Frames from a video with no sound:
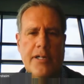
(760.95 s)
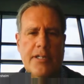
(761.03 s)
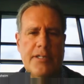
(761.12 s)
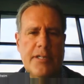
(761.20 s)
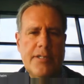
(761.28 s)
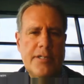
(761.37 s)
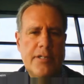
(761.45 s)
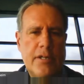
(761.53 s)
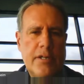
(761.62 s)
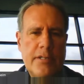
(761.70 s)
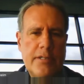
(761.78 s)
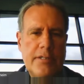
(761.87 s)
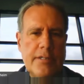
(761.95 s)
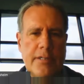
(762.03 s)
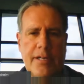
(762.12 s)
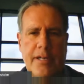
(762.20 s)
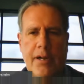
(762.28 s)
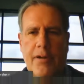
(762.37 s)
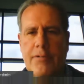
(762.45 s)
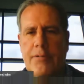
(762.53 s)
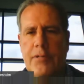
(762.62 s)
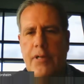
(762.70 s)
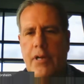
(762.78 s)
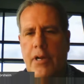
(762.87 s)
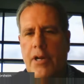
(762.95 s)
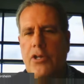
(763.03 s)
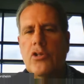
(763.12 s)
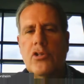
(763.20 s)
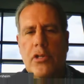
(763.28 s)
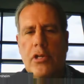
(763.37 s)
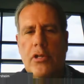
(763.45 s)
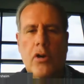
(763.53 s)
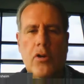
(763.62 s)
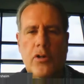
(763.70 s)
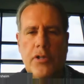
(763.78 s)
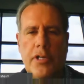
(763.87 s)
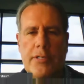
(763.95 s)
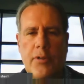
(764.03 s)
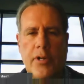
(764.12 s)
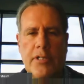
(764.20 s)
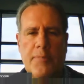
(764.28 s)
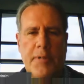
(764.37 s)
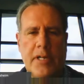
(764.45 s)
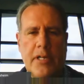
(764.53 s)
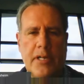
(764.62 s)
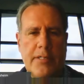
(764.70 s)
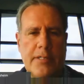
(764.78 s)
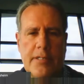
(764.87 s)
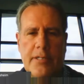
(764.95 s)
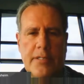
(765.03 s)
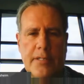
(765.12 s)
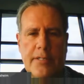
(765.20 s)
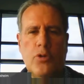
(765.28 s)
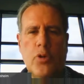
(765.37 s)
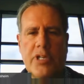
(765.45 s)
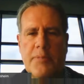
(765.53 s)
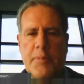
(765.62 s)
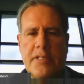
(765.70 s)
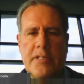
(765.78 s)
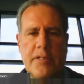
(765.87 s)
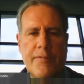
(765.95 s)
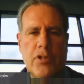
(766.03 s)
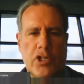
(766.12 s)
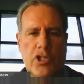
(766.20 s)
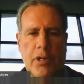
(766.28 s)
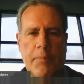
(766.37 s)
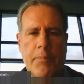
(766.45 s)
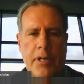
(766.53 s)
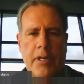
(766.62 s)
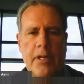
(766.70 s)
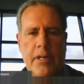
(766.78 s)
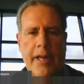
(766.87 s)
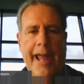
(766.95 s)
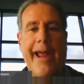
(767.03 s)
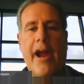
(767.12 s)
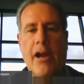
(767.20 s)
these large cisterns, you know, uh, are usually locally sourced because it's just too expensive to ship